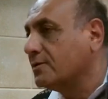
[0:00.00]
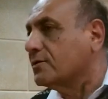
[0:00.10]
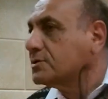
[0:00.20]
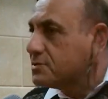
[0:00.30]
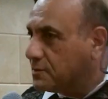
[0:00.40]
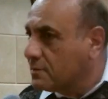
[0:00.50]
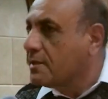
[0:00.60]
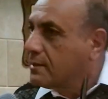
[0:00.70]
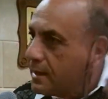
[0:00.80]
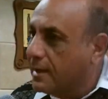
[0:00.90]
You
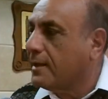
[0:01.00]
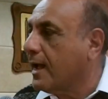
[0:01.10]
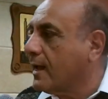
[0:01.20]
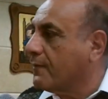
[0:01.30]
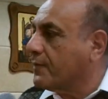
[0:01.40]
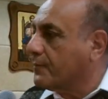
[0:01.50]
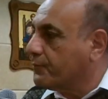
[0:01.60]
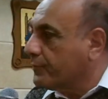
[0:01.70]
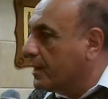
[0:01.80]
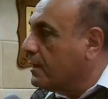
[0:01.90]
need
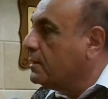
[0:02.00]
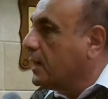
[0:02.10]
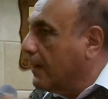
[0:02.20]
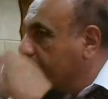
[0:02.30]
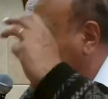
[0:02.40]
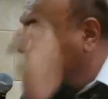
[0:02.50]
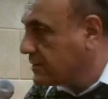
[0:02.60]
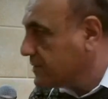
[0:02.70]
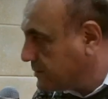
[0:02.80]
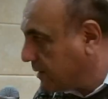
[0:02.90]
American
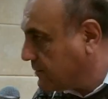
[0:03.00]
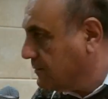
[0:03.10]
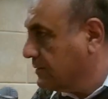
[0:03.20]
Center,